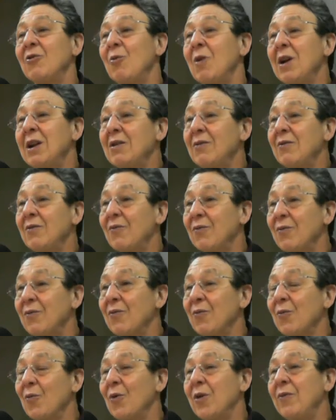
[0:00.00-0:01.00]
one.
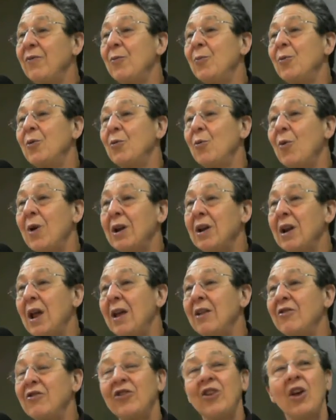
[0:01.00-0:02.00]
If you put one,
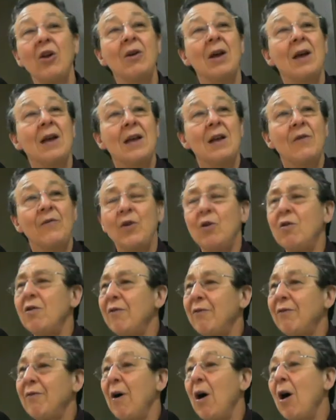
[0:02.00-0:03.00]
and so if you're
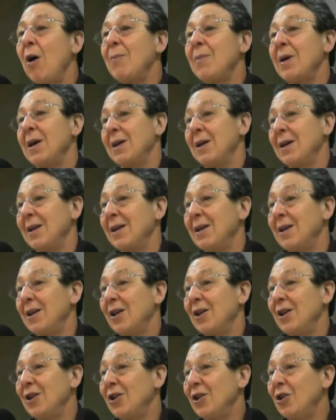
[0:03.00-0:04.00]
a farmer,
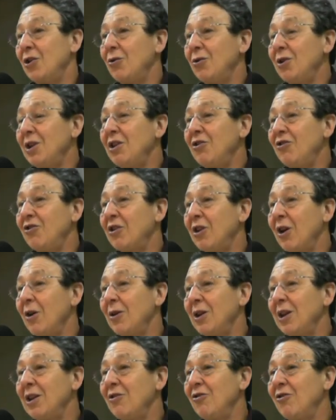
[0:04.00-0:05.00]
you need to go
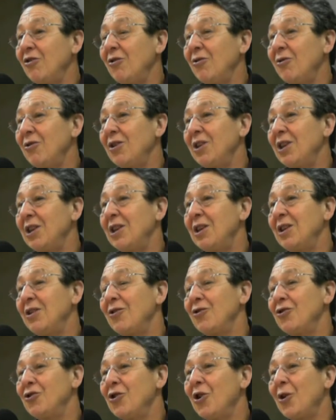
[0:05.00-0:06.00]
into the
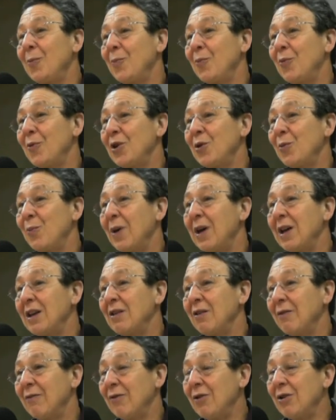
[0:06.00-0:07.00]
shop where you're
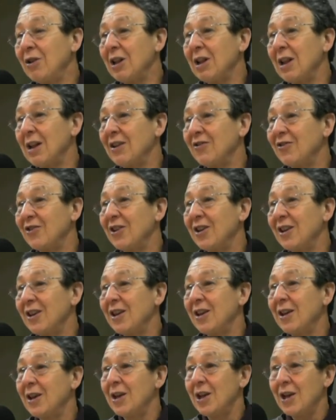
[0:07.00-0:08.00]
buying the fertilizer.
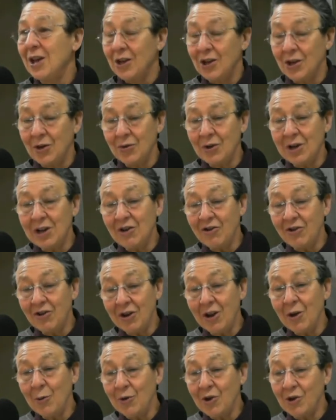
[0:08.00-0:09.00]
You need to
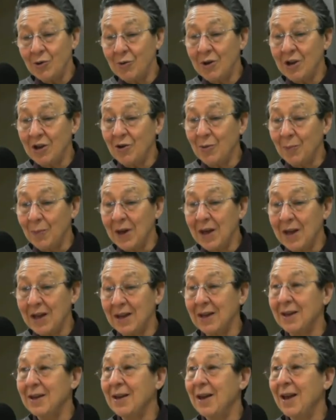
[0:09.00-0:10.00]
know which one you're
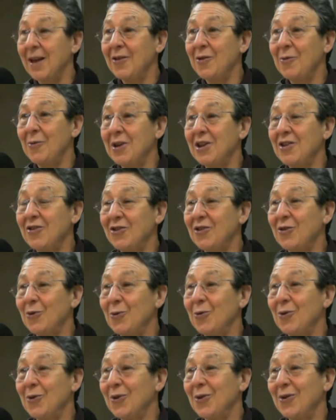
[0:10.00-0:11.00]
buying, otherwise
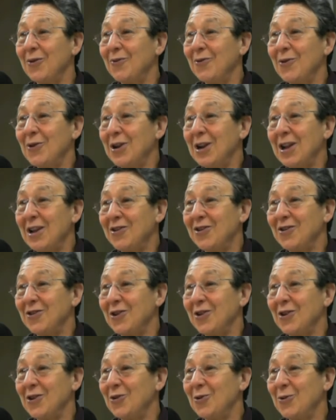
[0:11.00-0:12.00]
your fertilizer is
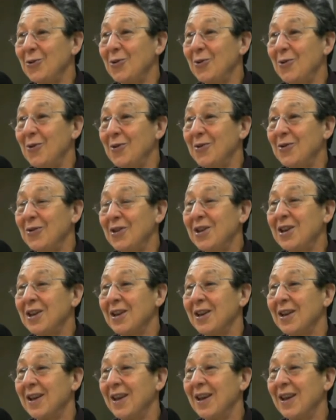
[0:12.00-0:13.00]
going to do the wrong thing.